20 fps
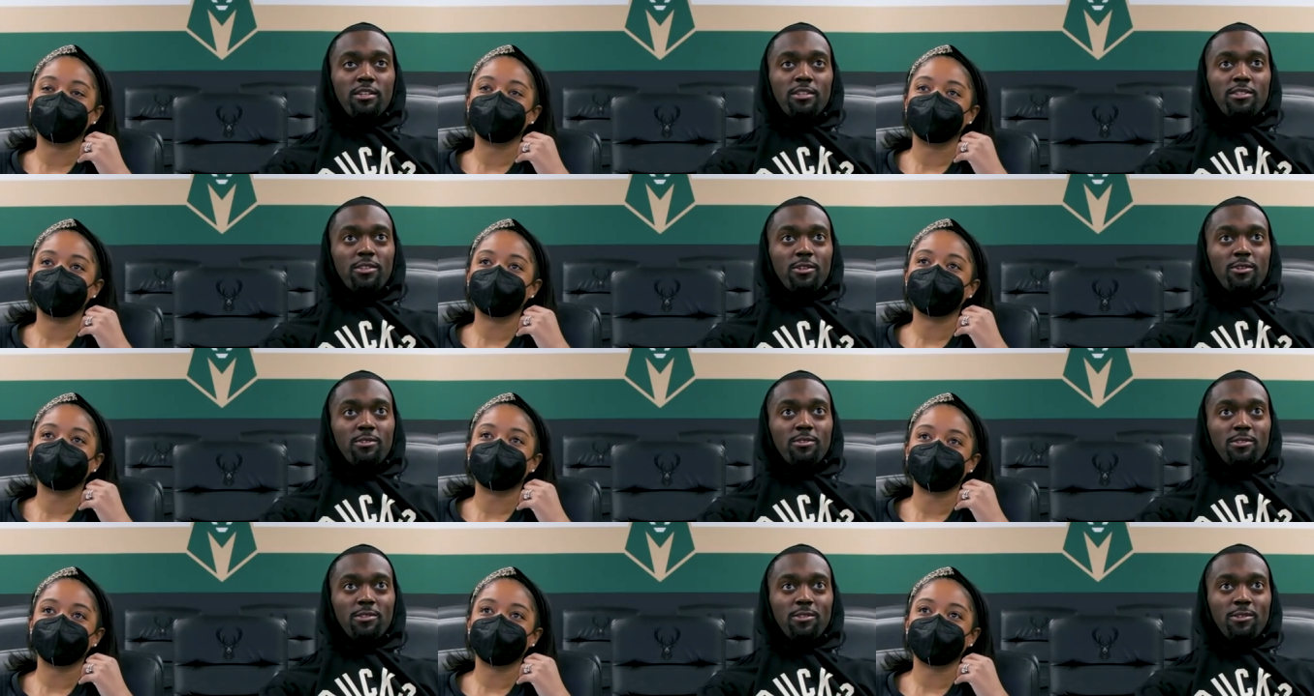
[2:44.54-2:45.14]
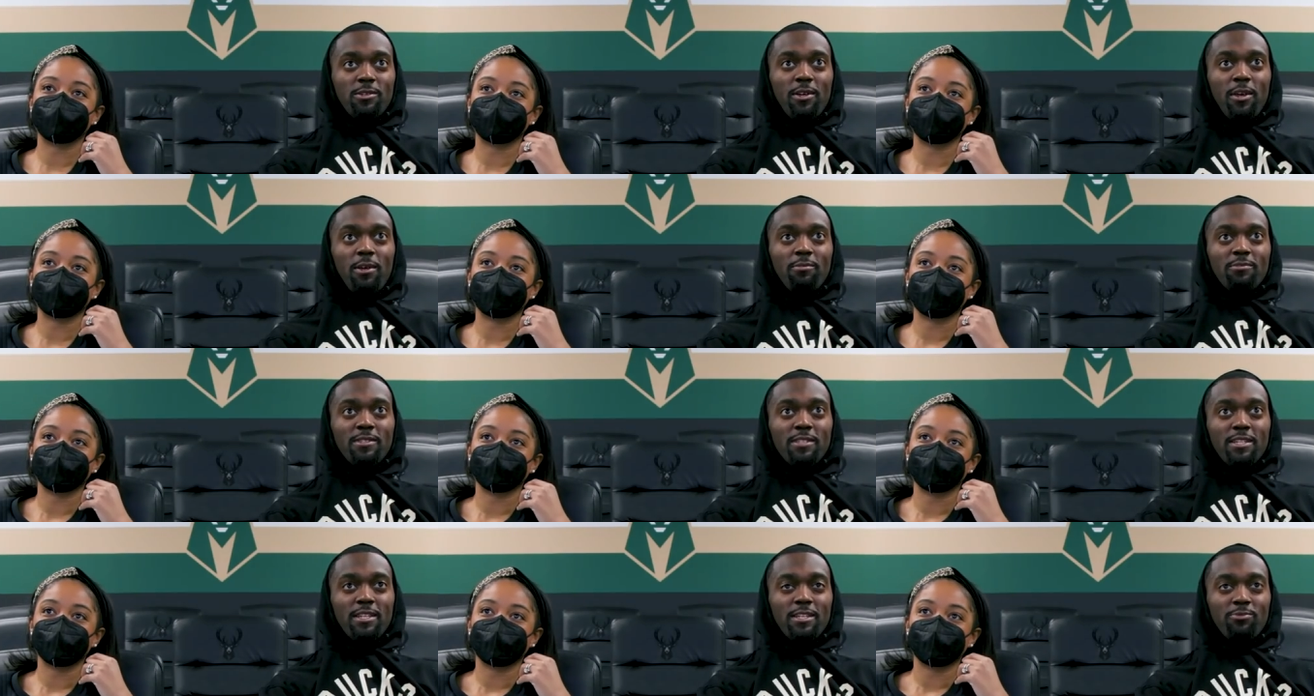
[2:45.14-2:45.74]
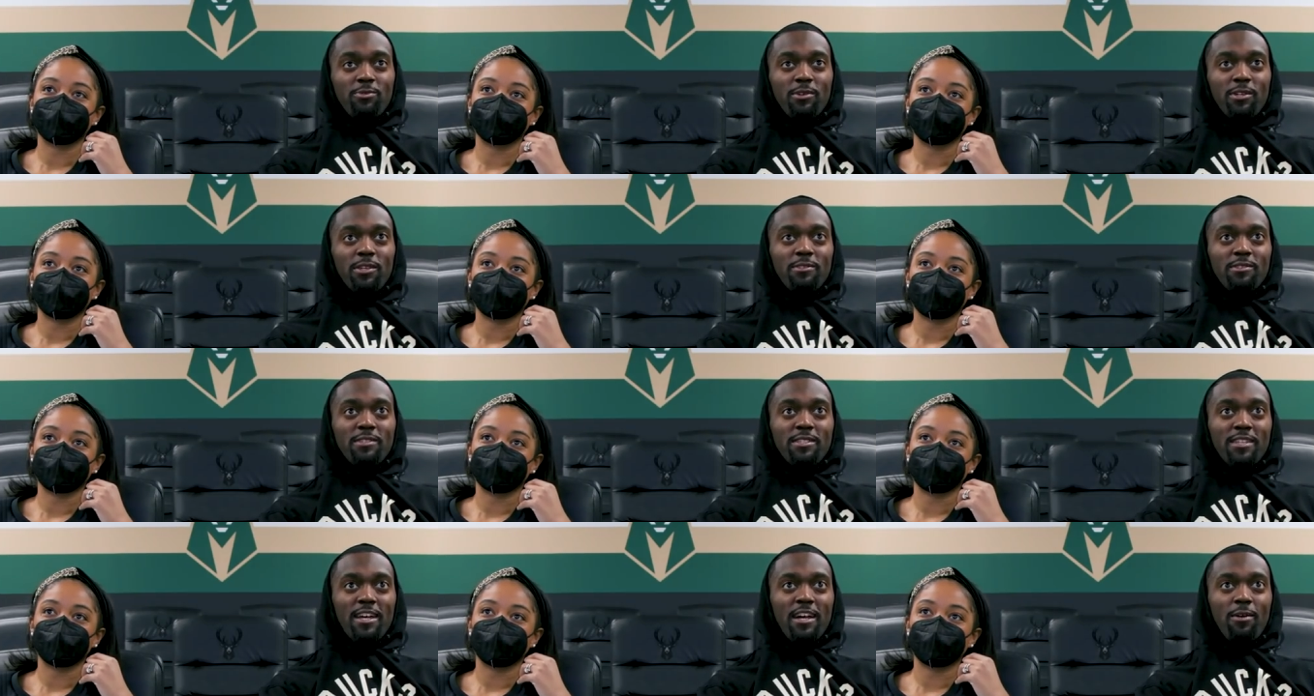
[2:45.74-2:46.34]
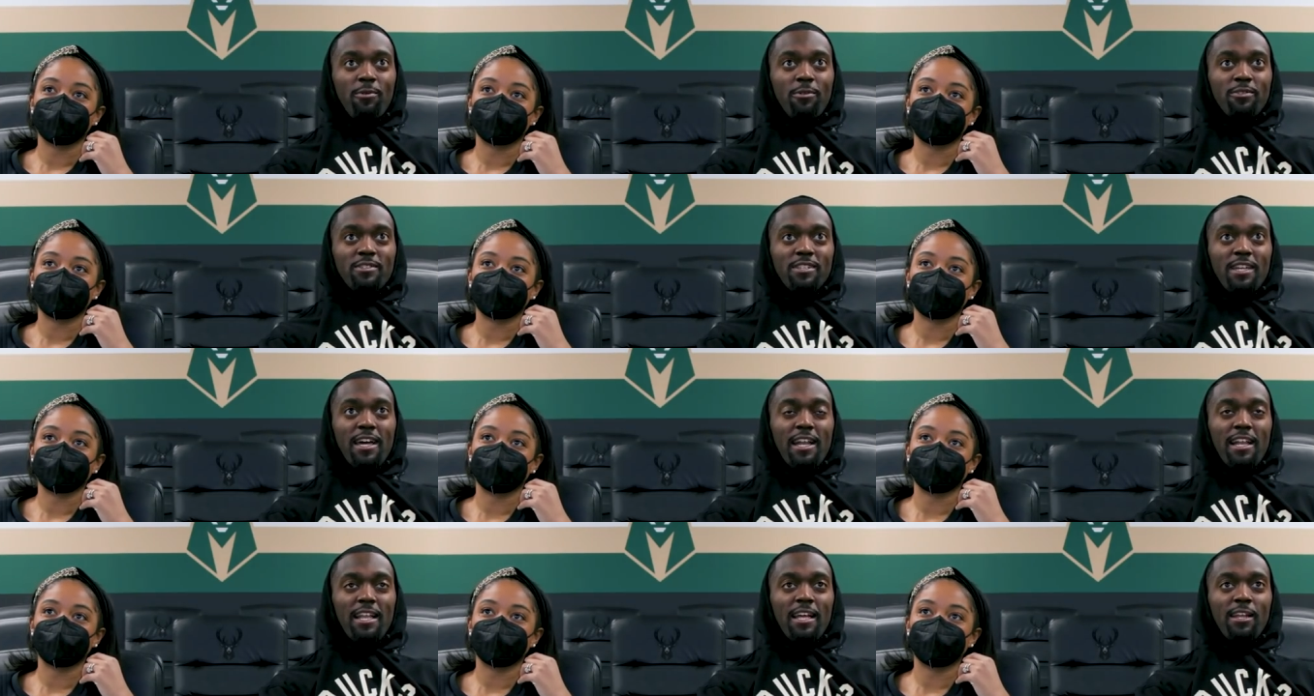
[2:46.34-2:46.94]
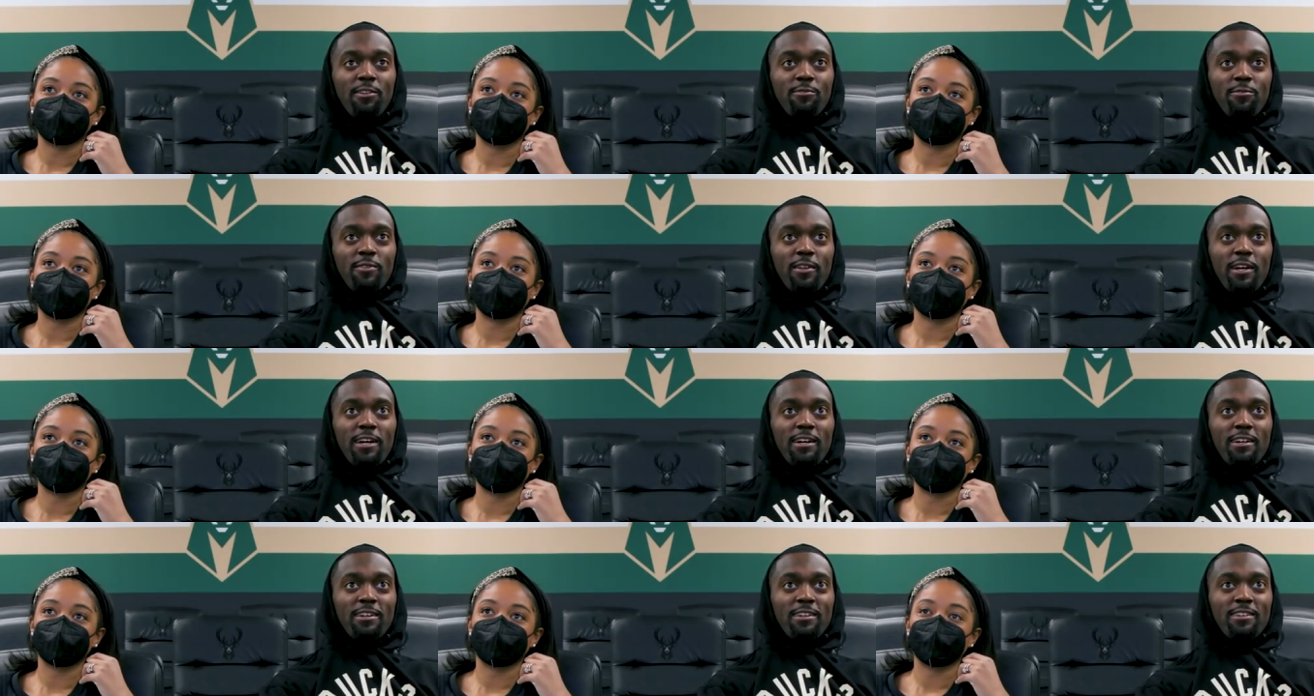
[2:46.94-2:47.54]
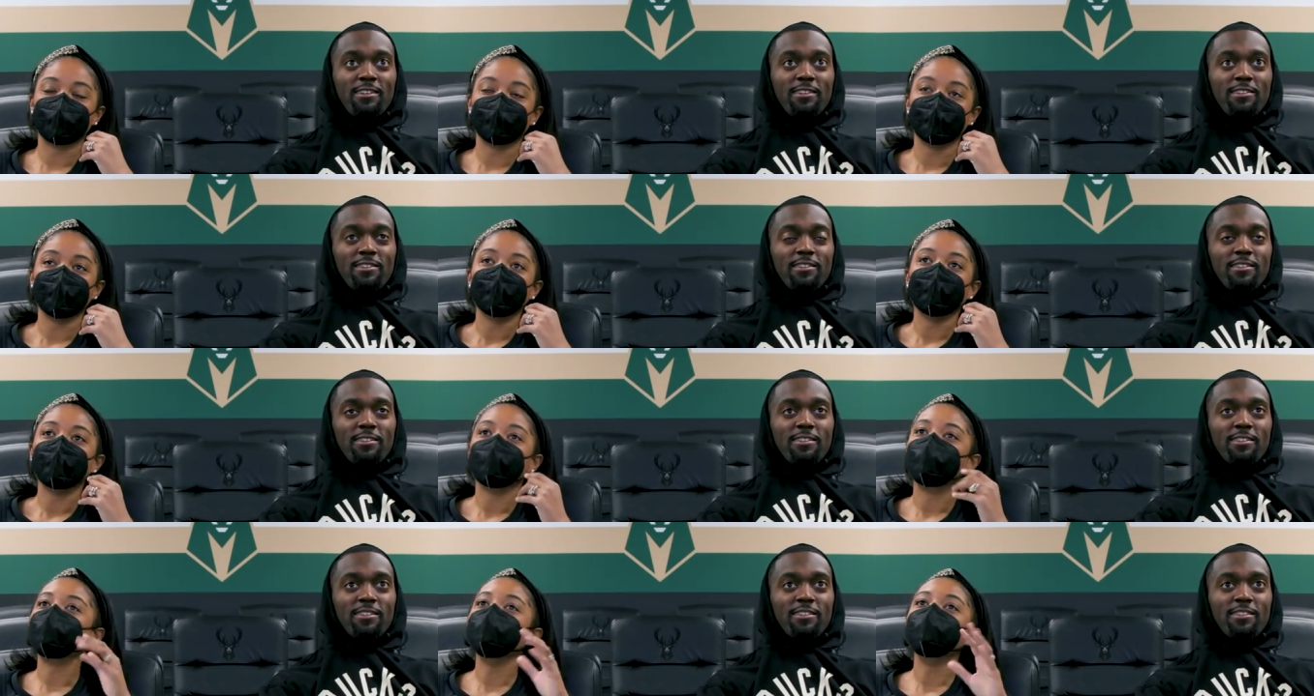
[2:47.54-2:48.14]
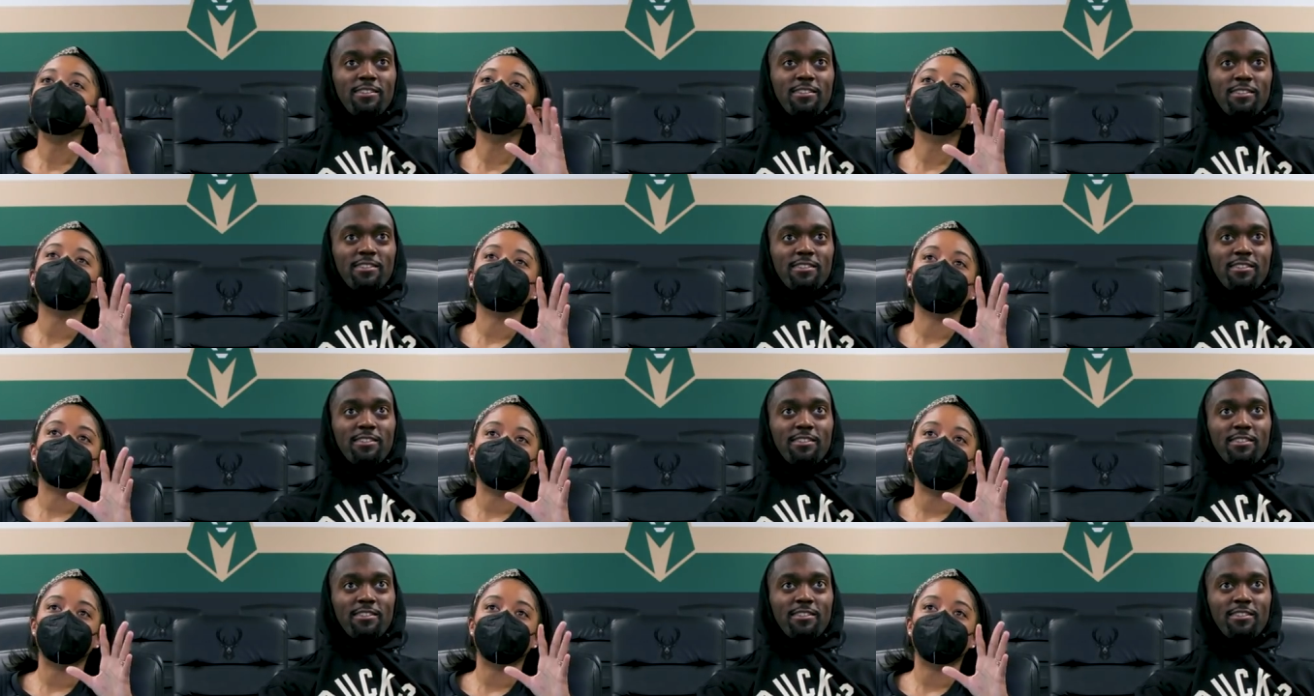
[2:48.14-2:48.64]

Speaker 1: So shoot, it was just one of those times where you just gotta let it fly.
Speaker 2: When you get